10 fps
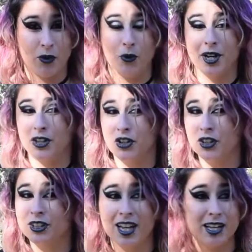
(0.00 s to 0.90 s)
a weird
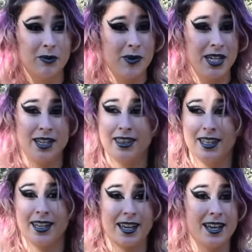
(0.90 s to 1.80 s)
nerd like me
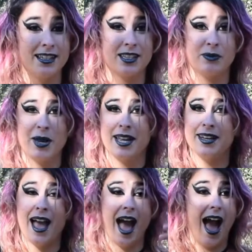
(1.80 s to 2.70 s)
that can spend